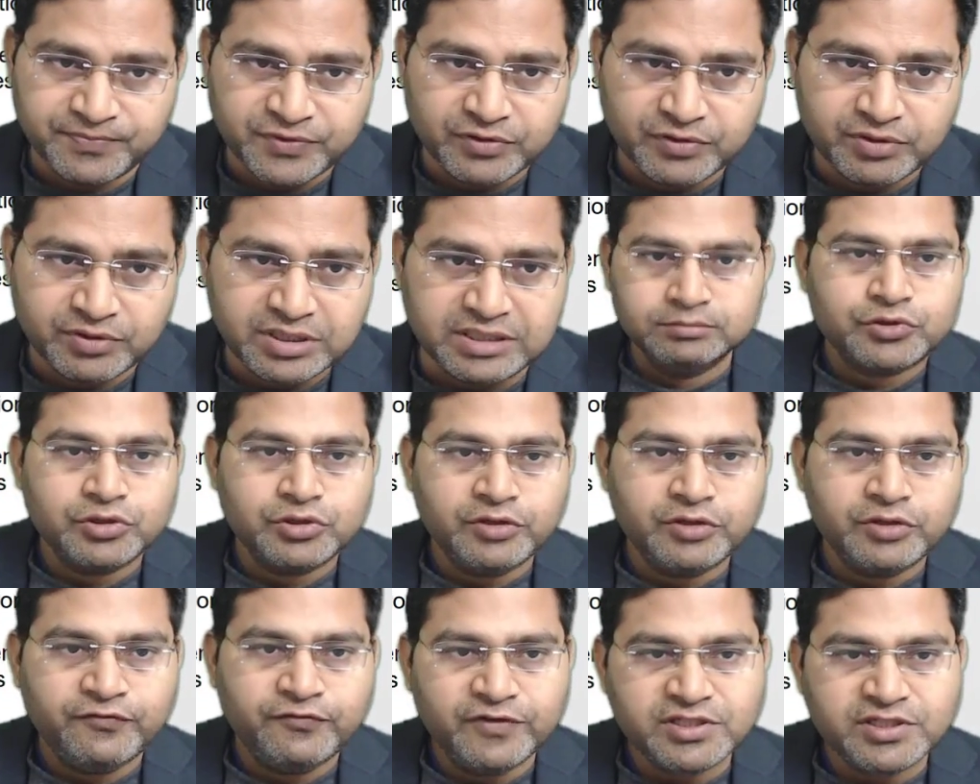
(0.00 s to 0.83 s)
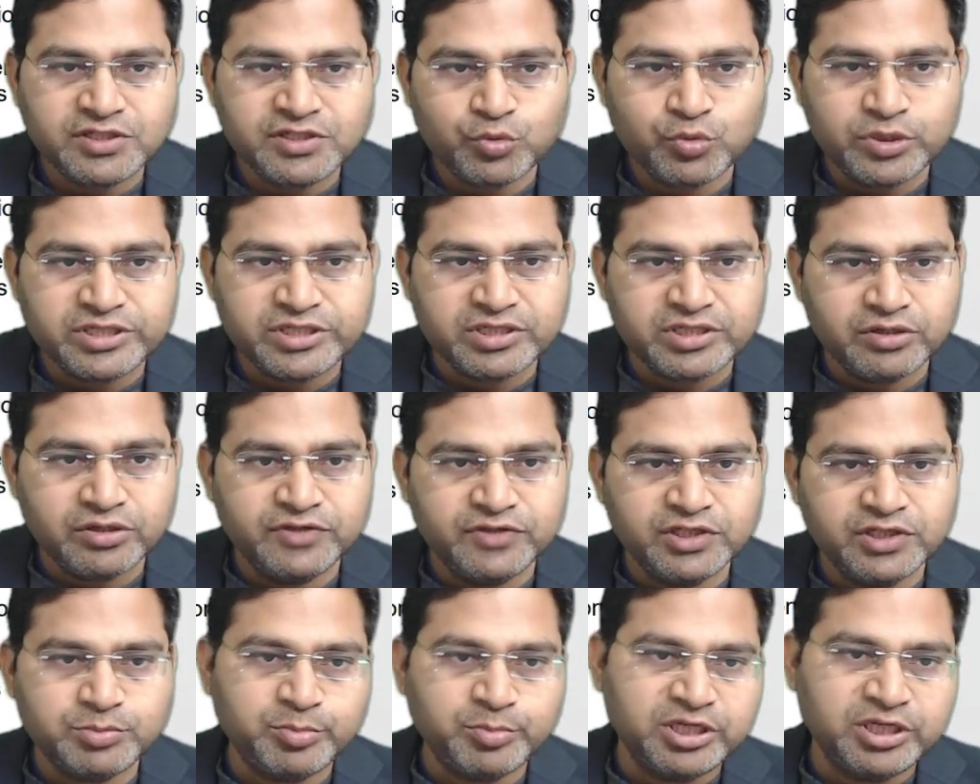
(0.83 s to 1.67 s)
Okay, so the first question
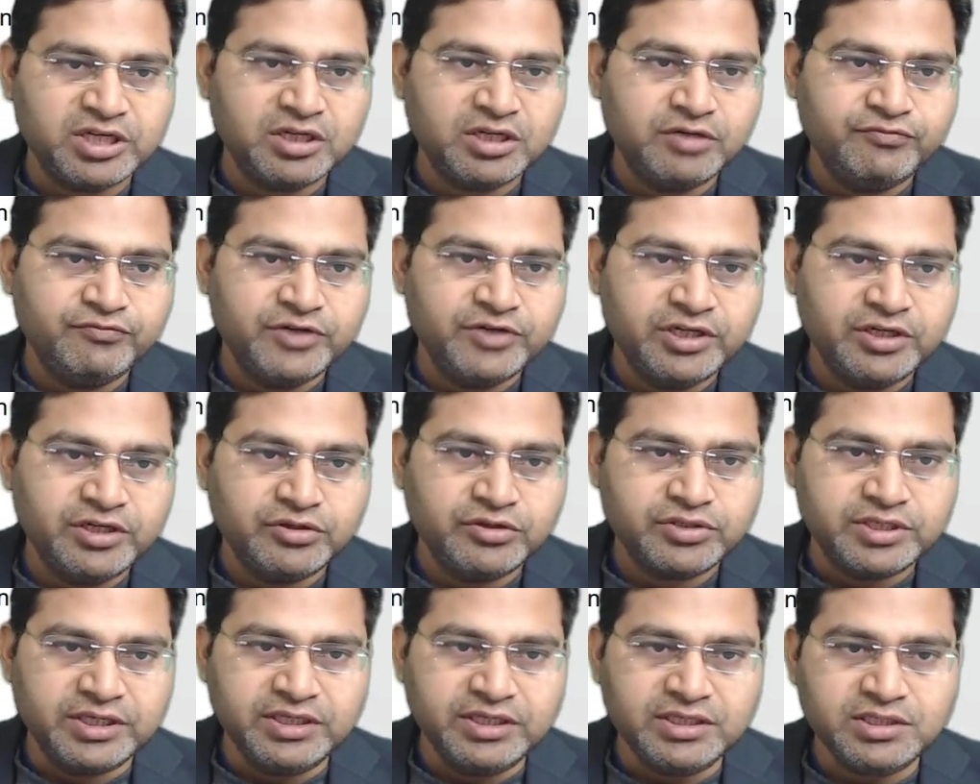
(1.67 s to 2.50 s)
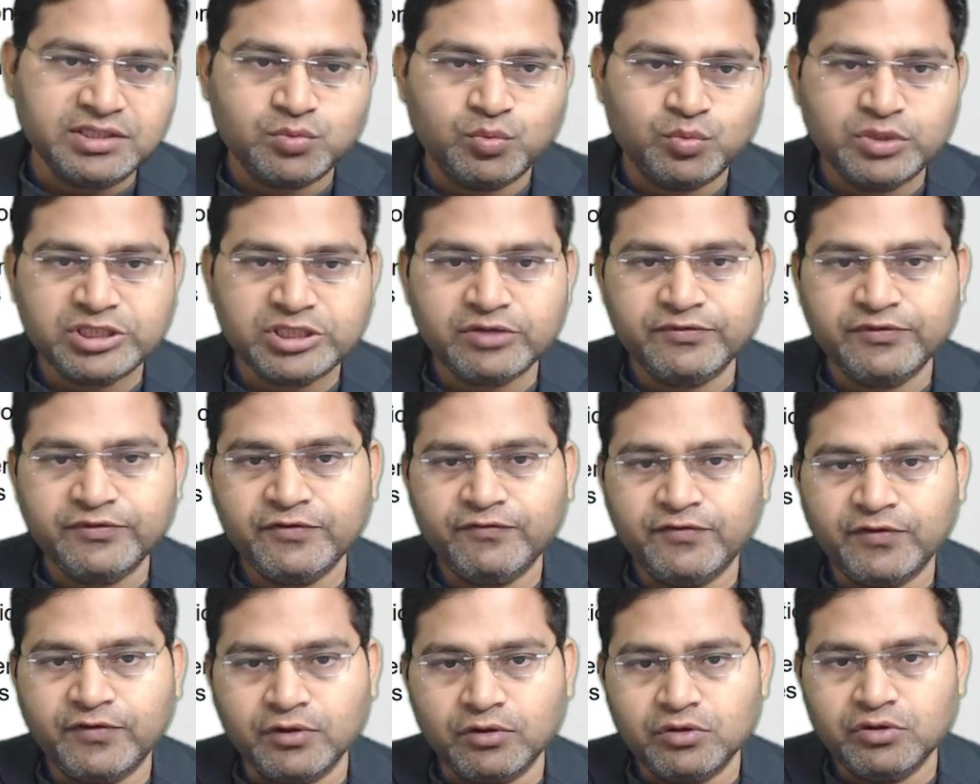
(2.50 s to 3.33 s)
of this particular video says, which of the
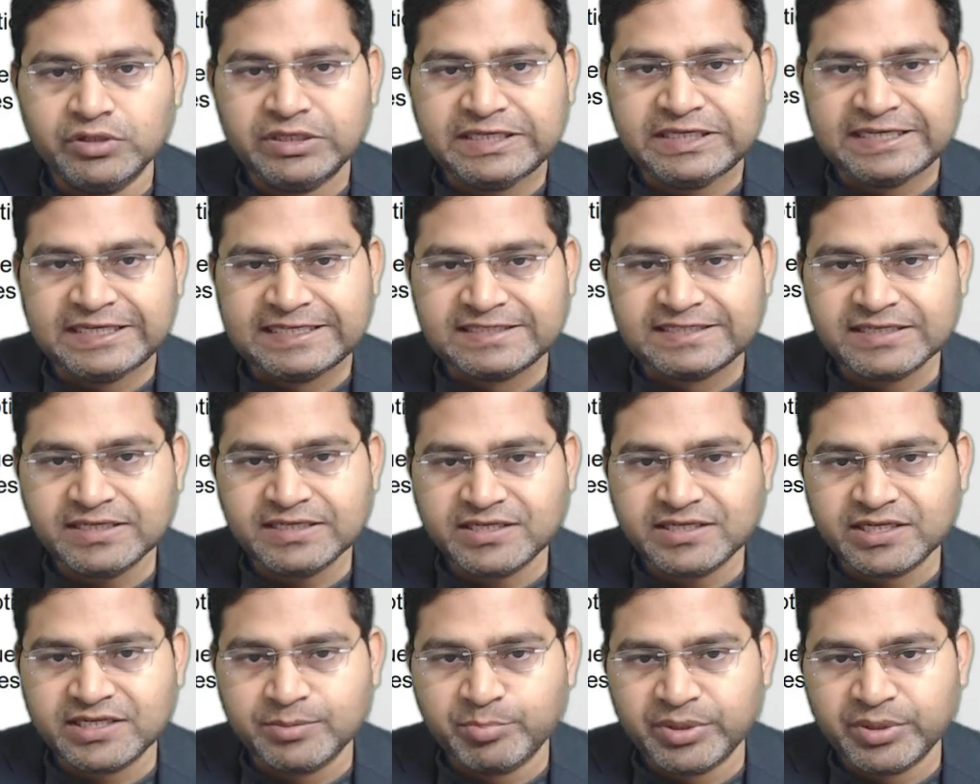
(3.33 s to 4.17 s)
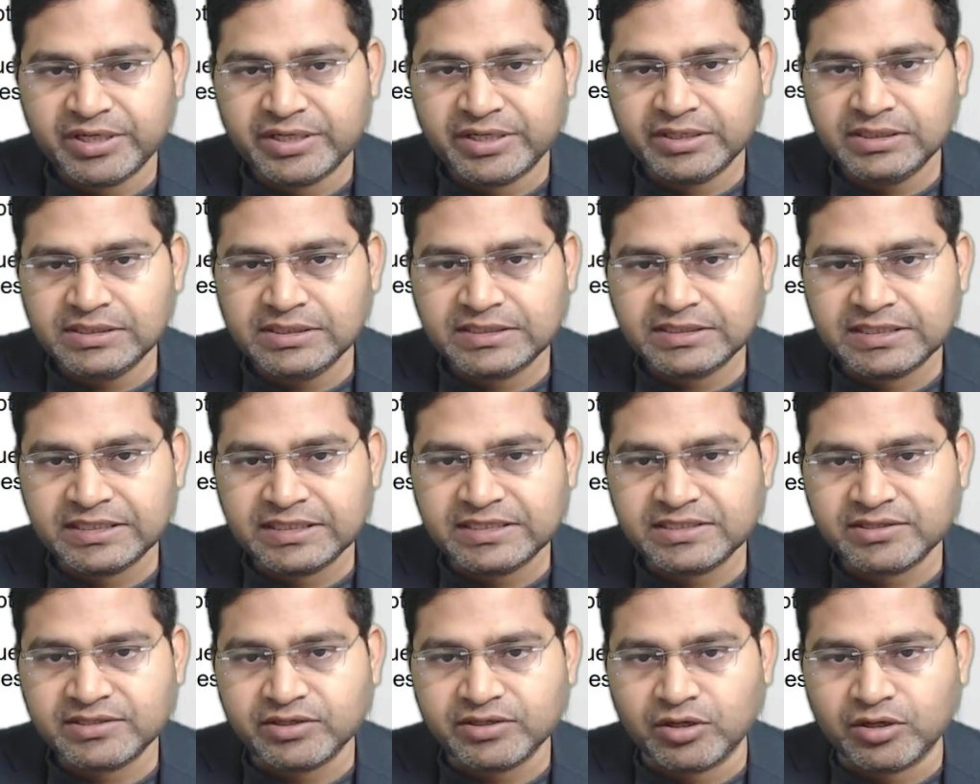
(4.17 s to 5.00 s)
following is a typical
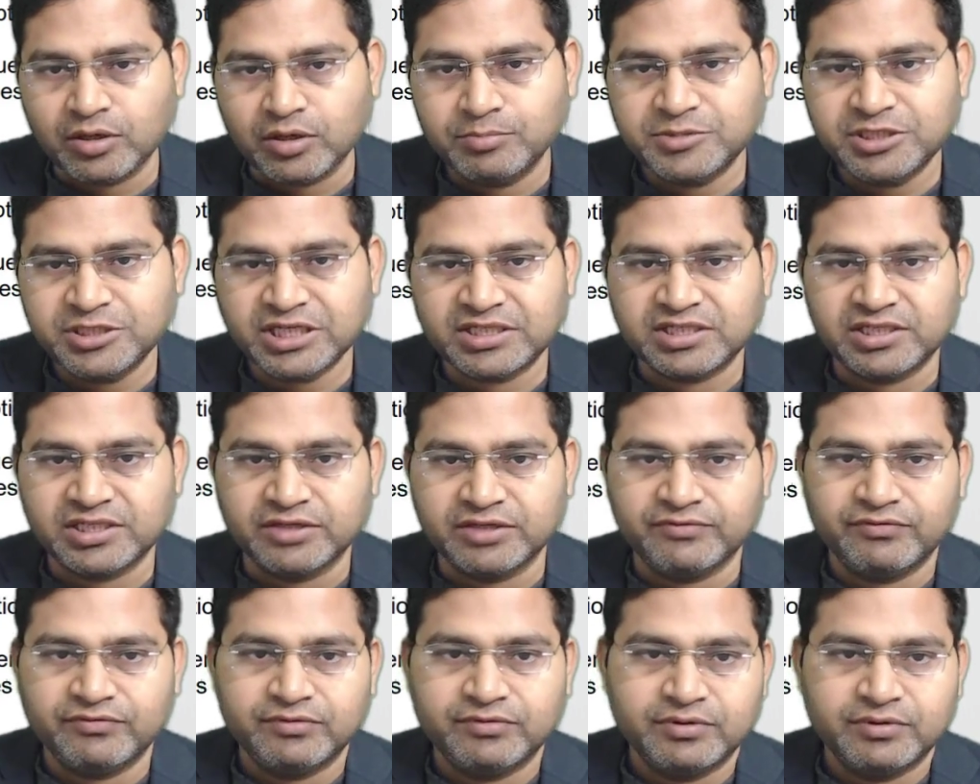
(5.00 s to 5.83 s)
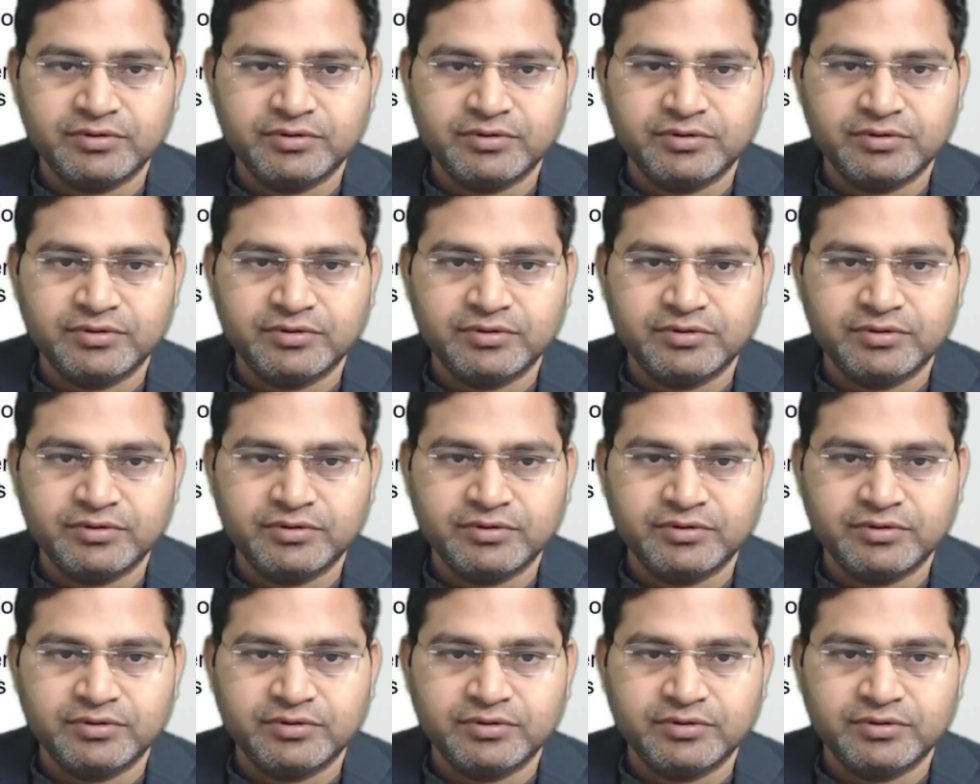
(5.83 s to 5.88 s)
test objective?